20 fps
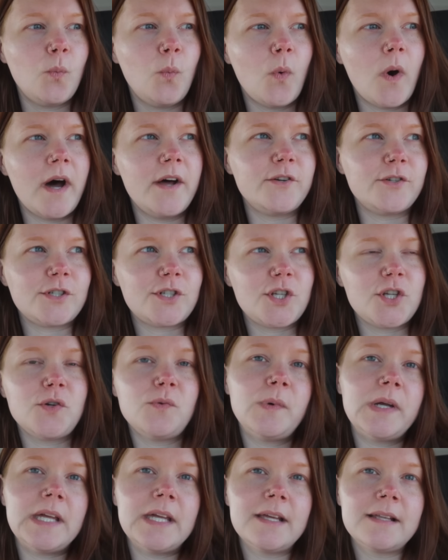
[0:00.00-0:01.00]
1 or
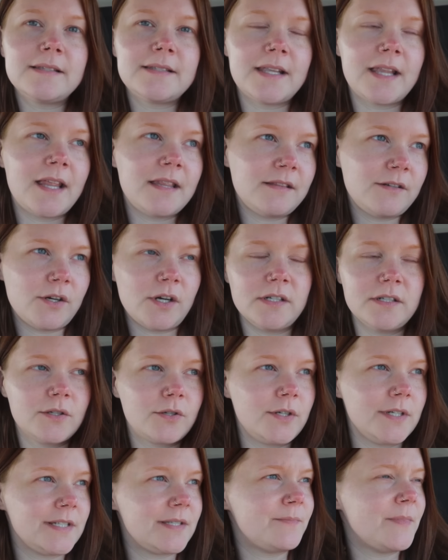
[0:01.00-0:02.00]
2 weeks and then they're on to
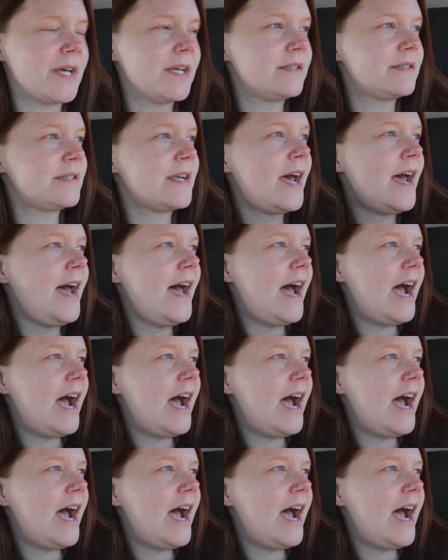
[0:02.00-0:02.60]
Christmas